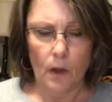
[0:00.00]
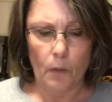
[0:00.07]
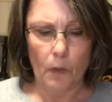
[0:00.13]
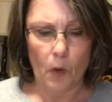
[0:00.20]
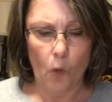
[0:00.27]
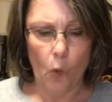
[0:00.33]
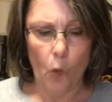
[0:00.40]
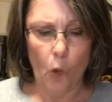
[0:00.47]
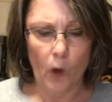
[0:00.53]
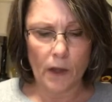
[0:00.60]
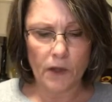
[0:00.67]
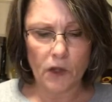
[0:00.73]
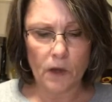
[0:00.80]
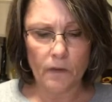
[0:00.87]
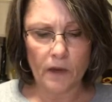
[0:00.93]
But
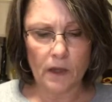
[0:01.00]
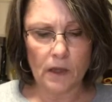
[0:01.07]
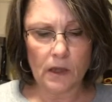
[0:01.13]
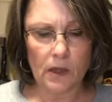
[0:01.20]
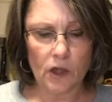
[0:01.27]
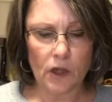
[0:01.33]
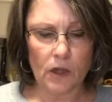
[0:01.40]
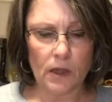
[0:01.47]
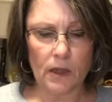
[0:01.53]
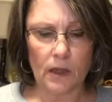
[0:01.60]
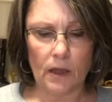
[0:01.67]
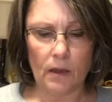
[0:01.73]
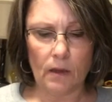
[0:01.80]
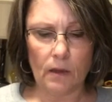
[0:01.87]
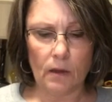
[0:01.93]
once you've conditioned
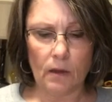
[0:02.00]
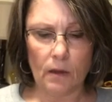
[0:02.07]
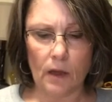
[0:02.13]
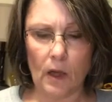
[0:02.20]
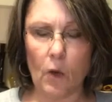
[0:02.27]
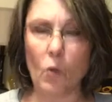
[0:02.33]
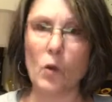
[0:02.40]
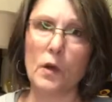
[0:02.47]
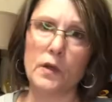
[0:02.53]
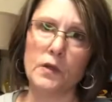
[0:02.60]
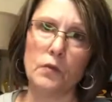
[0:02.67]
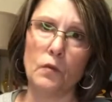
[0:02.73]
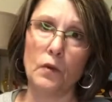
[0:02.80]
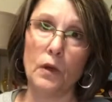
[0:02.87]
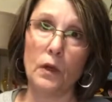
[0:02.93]
it, it works
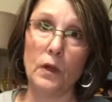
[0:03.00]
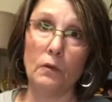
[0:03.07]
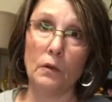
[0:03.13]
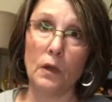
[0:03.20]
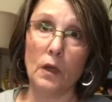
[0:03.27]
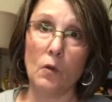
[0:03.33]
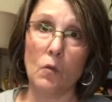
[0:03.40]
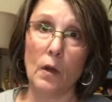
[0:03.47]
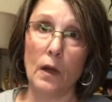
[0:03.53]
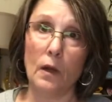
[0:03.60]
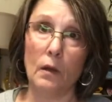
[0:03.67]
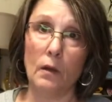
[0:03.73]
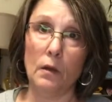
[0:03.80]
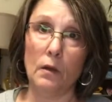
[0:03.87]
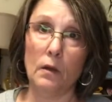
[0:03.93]
really, really
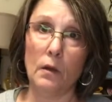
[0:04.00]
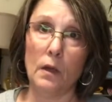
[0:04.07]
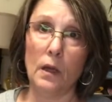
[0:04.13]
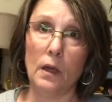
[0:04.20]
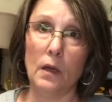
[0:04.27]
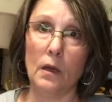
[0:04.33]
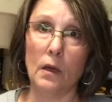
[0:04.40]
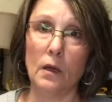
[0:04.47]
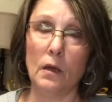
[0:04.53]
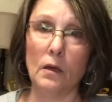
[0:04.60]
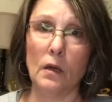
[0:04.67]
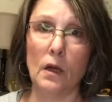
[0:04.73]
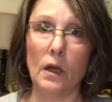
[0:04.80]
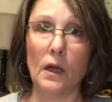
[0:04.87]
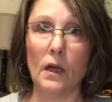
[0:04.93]
well
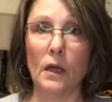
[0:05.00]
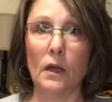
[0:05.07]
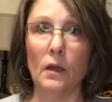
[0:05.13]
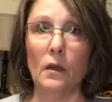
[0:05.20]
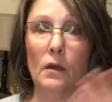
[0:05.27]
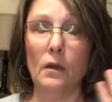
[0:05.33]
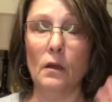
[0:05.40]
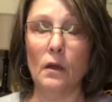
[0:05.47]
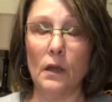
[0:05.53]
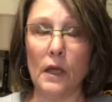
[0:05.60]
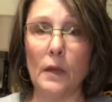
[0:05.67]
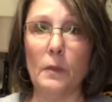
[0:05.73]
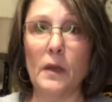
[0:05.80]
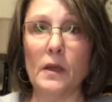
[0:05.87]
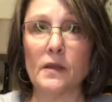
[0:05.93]
in
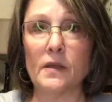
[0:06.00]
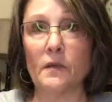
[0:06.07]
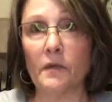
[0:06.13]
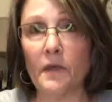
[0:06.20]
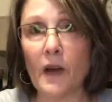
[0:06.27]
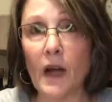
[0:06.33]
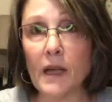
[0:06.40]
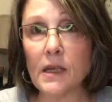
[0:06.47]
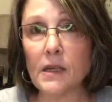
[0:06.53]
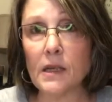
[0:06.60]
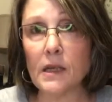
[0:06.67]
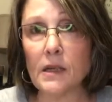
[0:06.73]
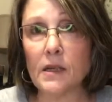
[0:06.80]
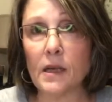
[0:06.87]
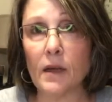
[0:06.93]
keeping some fine
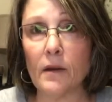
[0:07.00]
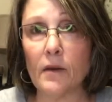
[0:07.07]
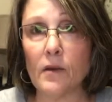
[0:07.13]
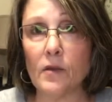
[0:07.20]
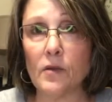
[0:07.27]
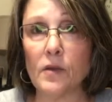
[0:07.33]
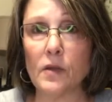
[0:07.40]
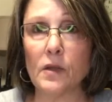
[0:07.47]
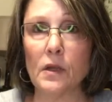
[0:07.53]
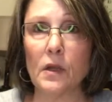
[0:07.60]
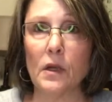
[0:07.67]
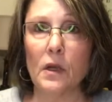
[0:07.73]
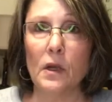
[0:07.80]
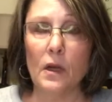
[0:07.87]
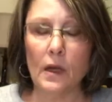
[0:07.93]
details
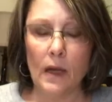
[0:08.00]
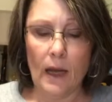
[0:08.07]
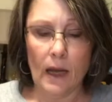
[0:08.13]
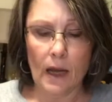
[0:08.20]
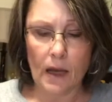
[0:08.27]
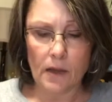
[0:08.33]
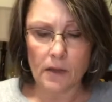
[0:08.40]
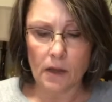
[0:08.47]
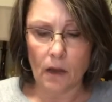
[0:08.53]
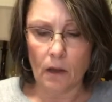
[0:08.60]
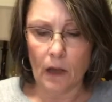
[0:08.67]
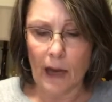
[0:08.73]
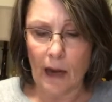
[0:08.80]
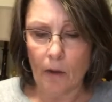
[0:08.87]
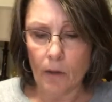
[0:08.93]
and
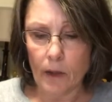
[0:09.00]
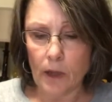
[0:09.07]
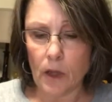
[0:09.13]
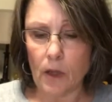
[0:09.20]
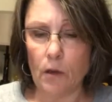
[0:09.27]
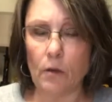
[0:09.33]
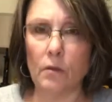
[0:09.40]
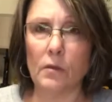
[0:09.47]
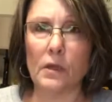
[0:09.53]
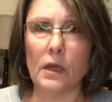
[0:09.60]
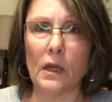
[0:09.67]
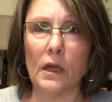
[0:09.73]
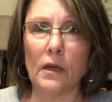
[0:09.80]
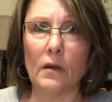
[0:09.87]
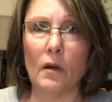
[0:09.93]
allowing you to
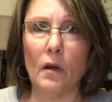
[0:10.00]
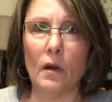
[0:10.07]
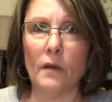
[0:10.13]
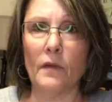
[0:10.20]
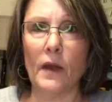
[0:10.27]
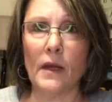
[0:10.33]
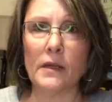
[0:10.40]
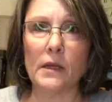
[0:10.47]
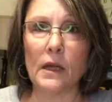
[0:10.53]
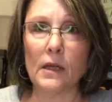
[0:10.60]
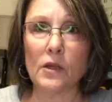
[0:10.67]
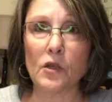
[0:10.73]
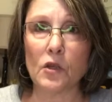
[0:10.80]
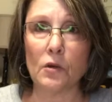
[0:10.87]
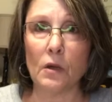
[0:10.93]
get all of that
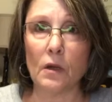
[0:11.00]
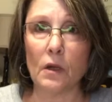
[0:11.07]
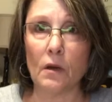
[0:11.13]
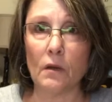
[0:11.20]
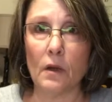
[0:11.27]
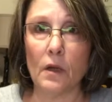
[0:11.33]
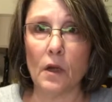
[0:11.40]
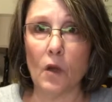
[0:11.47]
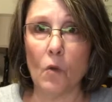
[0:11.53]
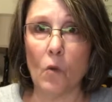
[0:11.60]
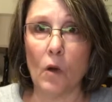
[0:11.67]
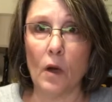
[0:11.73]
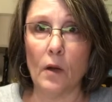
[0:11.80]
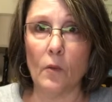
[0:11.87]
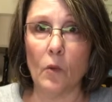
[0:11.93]
texture in there that you
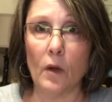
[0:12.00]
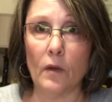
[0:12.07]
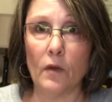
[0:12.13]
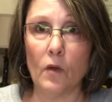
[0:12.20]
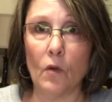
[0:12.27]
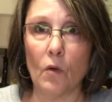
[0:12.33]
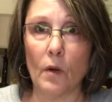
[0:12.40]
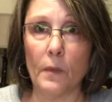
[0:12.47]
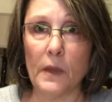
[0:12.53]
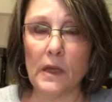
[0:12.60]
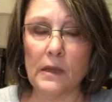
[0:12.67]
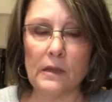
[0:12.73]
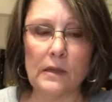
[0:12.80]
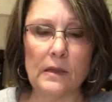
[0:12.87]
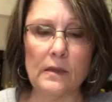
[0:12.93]
want with your
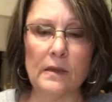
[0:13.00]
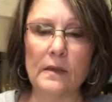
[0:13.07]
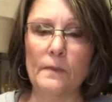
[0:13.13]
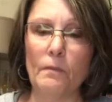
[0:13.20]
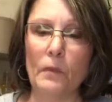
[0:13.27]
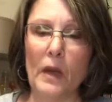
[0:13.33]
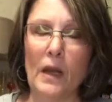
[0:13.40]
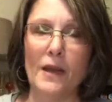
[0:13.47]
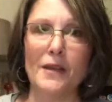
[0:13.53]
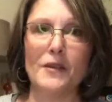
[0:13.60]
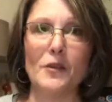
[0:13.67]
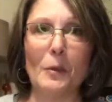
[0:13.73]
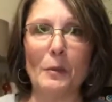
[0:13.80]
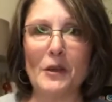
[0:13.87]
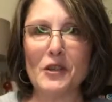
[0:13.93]
pieces.
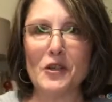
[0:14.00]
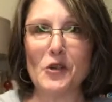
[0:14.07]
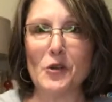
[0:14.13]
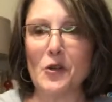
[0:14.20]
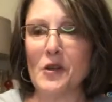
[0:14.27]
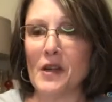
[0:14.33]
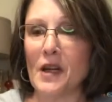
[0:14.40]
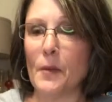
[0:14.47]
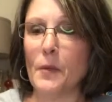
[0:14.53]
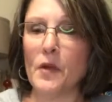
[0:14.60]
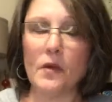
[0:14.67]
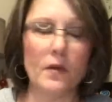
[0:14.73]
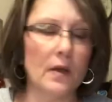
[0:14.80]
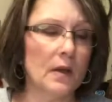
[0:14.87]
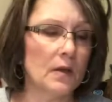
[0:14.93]
So I'm going to show you a couple
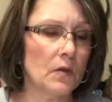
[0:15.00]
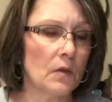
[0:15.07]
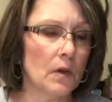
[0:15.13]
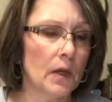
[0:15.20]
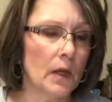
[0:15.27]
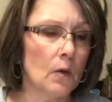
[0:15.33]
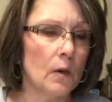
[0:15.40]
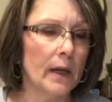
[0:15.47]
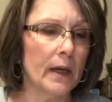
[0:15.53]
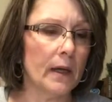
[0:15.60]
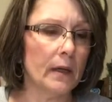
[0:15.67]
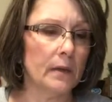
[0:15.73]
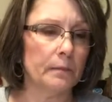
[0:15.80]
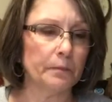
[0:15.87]
of things really quick.